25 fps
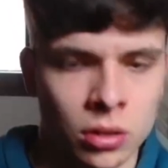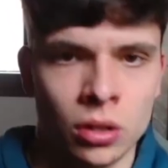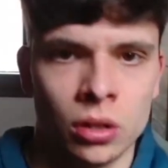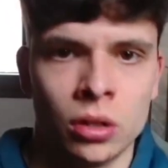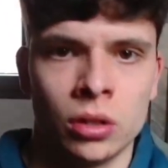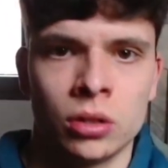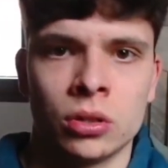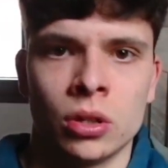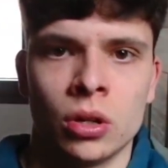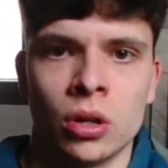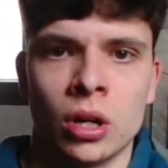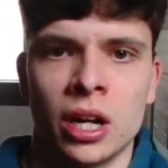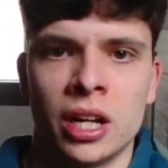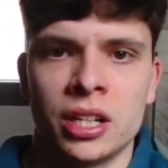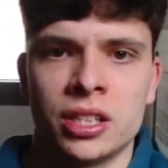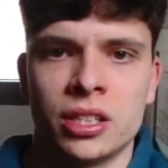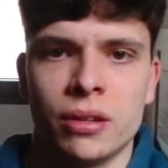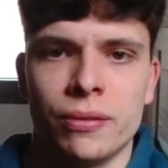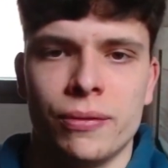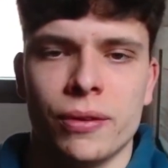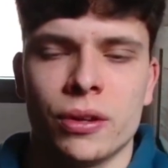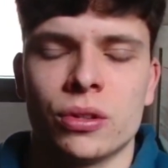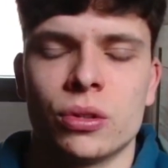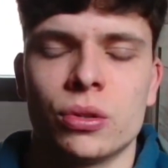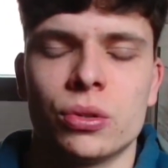So guys,
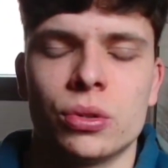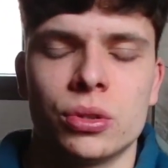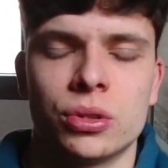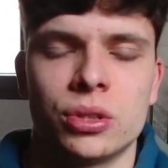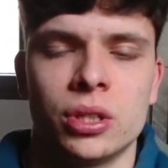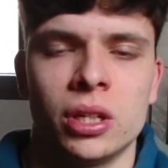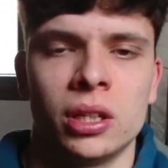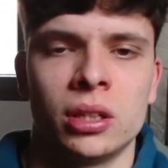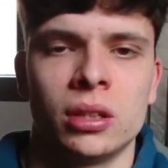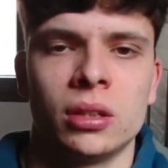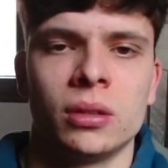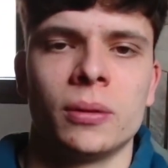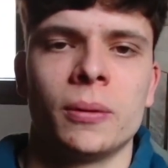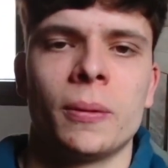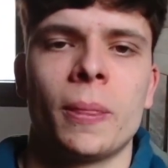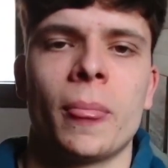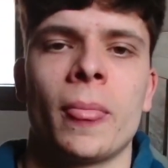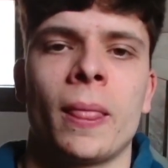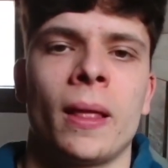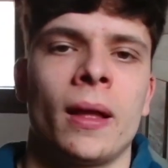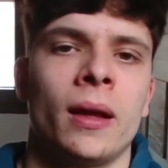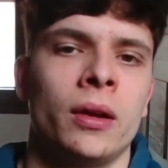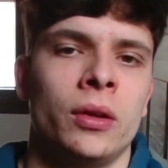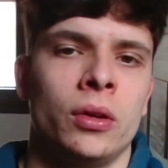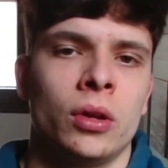if you want to succeed,
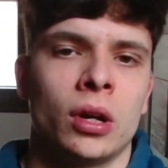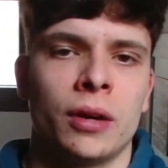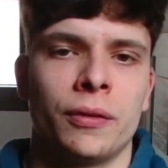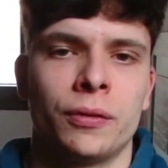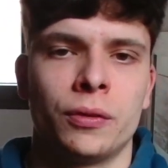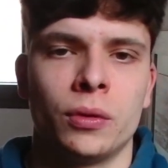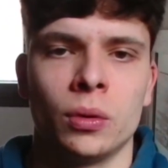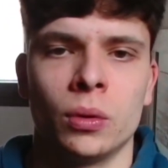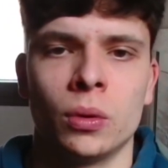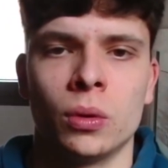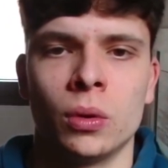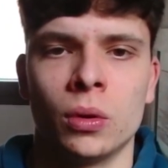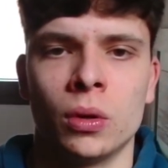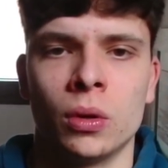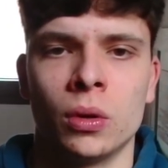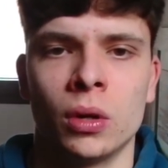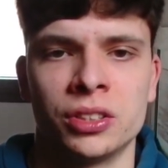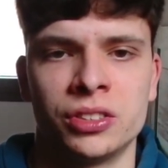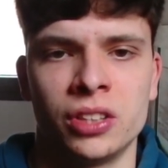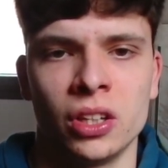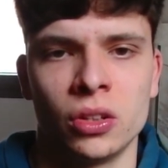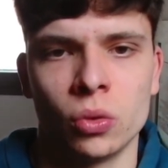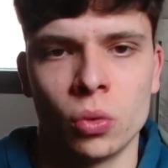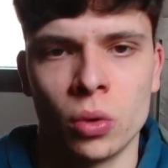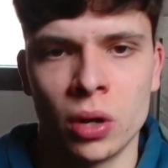you have to
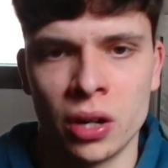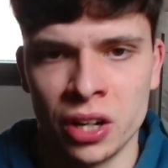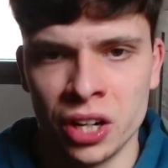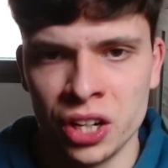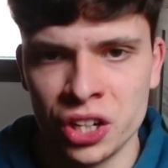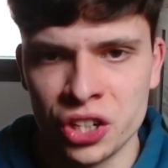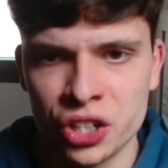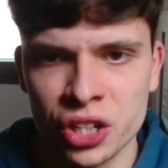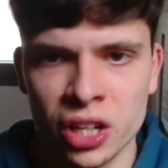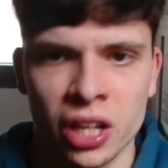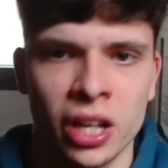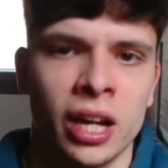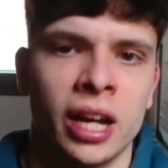stick to one niche